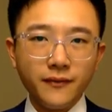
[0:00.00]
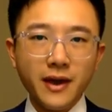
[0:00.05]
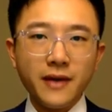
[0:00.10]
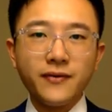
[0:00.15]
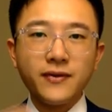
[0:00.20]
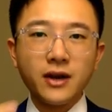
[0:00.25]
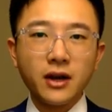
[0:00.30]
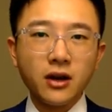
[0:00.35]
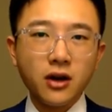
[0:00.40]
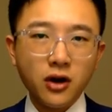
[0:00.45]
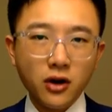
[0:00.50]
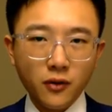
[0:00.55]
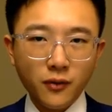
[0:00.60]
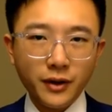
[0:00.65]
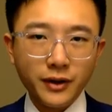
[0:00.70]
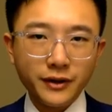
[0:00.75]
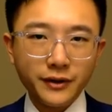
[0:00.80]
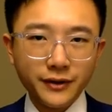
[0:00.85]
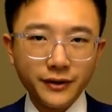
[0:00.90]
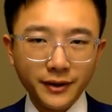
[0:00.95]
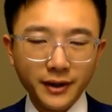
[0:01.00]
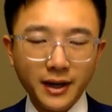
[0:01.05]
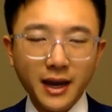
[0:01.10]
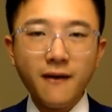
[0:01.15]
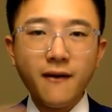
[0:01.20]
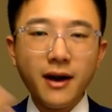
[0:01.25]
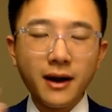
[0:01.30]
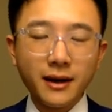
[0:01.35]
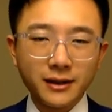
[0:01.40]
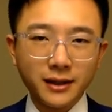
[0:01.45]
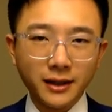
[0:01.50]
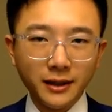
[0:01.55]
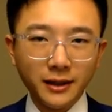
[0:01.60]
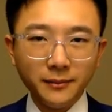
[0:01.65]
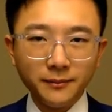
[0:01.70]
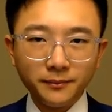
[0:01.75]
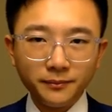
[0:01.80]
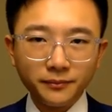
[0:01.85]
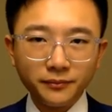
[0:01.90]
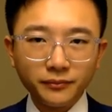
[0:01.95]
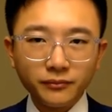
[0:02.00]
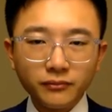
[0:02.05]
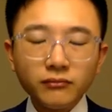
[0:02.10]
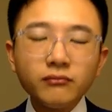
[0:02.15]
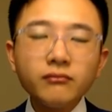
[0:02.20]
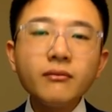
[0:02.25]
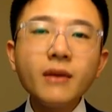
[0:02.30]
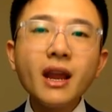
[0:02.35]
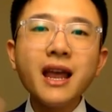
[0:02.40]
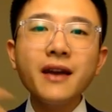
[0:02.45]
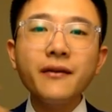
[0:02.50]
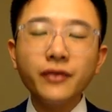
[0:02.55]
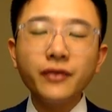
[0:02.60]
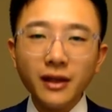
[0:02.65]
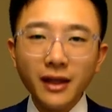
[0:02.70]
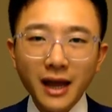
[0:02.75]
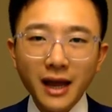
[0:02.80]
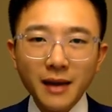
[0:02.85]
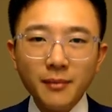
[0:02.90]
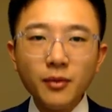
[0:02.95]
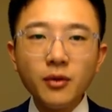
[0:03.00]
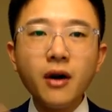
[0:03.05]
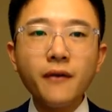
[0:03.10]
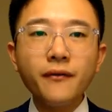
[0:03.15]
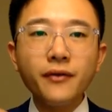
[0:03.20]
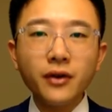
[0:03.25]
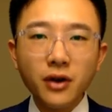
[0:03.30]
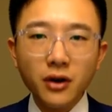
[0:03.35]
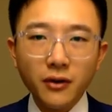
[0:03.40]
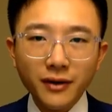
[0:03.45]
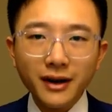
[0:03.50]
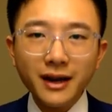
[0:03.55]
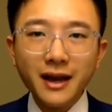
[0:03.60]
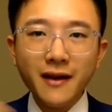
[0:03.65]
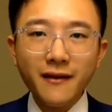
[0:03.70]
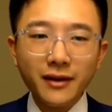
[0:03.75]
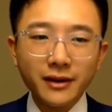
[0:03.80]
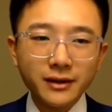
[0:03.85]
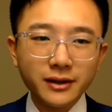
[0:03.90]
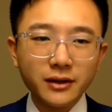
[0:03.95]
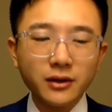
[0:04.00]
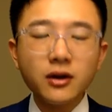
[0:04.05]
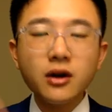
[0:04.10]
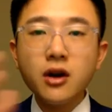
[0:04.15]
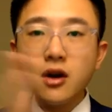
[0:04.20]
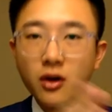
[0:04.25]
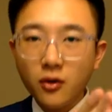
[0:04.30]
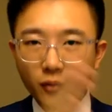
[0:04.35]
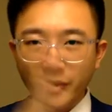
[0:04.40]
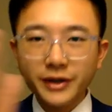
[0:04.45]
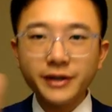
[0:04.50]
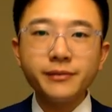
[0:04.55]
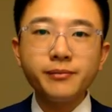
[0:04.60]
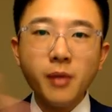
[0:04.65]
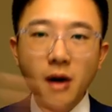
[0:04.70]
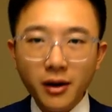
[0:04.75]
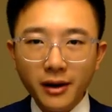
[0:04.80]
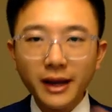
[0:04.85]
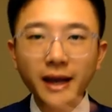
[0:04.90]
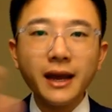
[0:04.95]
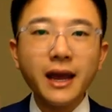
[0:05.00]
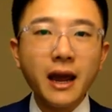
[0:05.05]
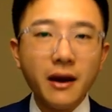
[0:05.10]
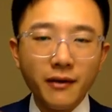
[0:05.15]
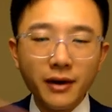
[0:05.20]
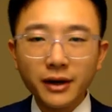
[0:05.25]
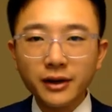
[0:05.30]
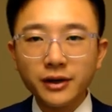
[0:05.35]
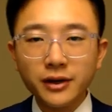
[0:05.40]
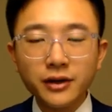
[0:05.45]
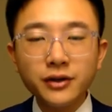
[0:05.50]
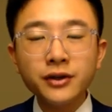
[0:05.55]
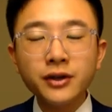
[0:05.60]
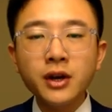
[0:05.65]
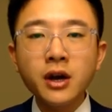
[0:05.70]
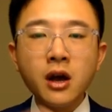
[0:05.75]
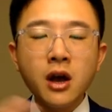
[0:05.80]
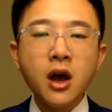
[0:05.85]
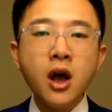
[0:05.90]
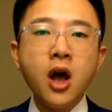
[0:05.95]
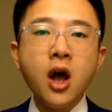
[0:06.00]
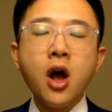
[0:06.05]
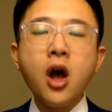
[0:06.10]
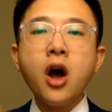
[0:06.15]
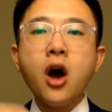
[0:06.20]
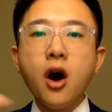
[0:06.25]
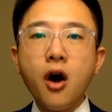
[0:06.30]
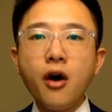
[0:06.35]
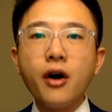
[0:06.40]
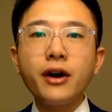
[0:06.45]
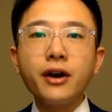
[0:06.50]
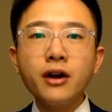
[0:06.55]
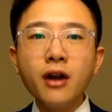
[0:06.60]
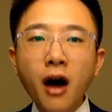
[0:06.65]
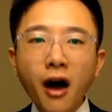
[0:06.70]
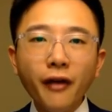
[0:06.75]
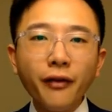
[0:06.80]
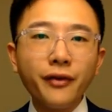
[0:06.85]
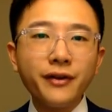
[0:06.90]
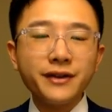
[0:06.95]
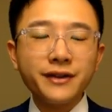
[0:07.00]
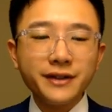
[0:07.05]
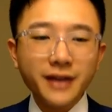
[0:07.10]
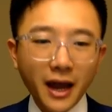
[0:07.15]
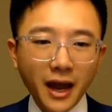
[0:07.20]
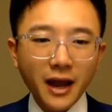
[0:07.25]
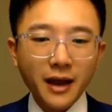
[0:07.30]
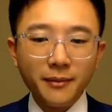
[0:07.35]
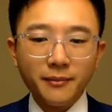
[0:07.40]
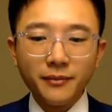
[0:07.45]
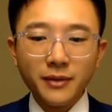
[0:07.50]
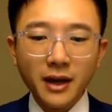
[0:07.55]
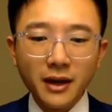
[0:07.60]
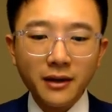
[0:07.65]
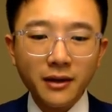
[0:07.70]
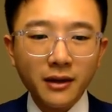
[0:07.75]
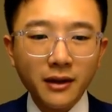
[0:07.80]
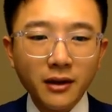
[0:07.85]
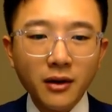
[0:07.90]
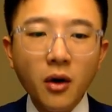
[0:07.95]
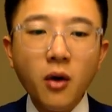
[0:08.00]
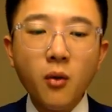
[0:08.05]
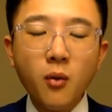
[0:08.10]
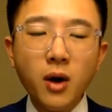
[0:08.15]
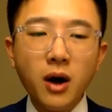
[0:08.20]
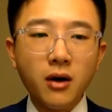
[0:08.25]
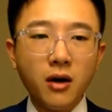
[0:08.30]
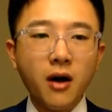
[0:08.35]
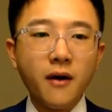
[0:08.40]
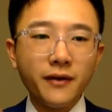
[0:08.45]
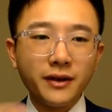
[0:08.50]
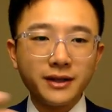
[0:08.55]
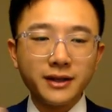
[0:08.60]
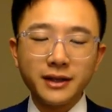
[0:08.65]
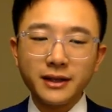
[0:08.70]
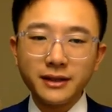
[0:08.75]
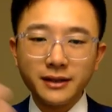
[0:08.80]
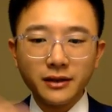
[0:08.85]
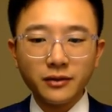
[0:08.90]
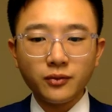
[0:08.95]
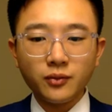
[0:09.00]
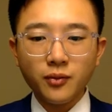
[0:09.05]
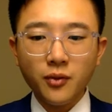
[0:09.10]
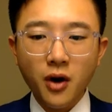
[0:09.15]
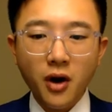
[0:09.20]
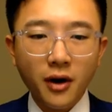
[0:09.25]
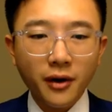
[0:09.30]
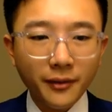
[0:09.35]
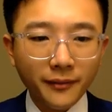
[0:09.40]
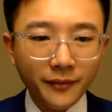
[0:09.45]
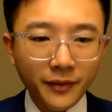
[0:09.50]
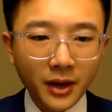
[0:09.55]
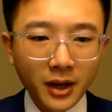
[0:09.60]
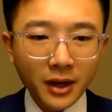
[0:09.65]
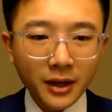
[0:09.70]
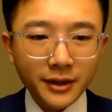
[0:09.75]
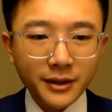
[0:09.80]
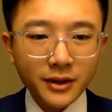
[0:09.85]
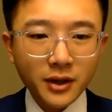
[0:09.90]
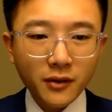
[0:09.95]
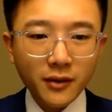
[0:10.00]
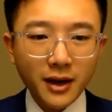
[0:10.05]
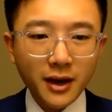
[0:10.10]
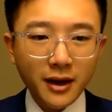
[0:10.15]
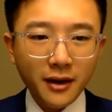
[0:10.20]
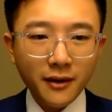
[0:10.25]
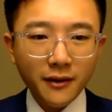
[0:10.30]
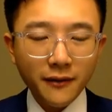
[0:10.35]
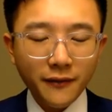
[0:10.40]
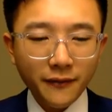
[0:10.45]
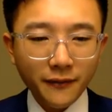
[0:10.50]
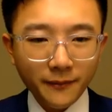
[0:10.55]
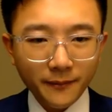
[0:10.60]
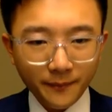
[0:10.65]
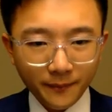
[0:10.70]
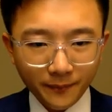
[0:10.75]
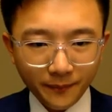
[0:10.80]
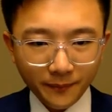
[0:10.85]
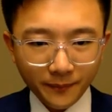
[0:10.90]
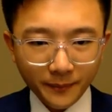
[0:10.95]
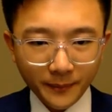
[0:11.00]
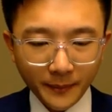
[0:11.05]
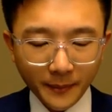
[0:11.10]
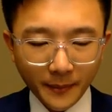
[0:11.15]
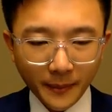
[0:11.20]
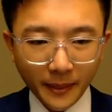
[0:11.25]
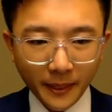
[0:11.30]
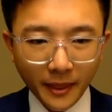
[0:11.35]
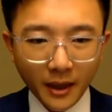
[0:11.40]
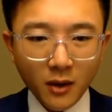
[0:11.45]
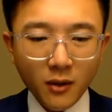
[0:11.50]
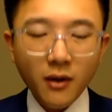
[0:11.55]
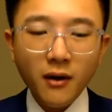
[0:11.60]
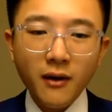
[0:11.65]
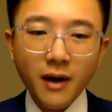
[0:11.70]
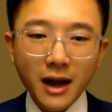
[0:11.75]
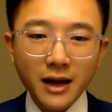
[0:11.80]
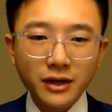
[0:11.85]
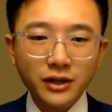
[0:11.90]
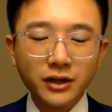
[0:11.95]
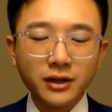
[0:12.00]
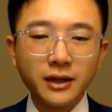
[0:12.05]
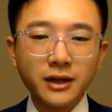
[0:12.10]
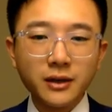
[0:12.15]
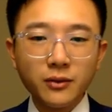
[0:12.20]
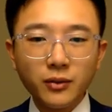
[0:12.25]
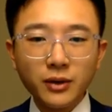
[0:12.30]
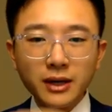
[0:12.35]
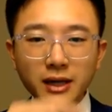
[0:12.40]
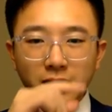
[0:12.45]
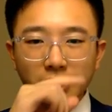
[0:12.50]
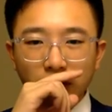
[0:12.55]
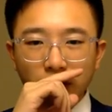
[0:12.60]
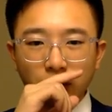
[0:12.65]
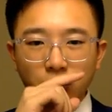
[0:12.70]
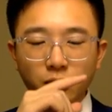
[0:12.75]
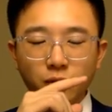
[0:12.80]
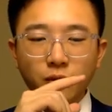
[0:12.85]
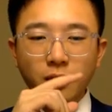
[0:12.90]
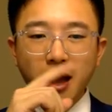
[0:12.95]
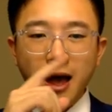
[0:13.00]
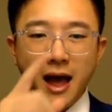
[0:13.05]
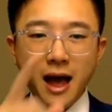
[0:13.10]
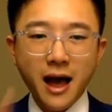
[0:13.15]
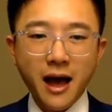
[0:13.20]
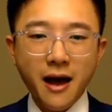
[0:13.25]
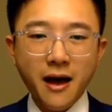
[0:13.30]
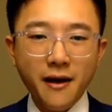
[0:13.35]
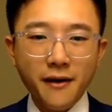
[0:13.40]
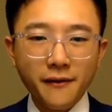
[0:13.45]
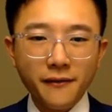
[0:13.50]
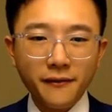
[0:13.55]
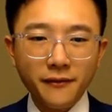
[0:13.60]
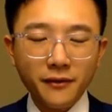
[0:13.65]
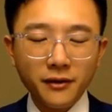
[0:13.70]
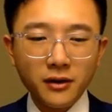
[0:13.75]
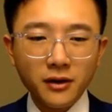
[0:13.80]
the current character, if the label of the current character, corresponding characters are not the same, then, well, obviously this is wrong. So if, well, actually we need to have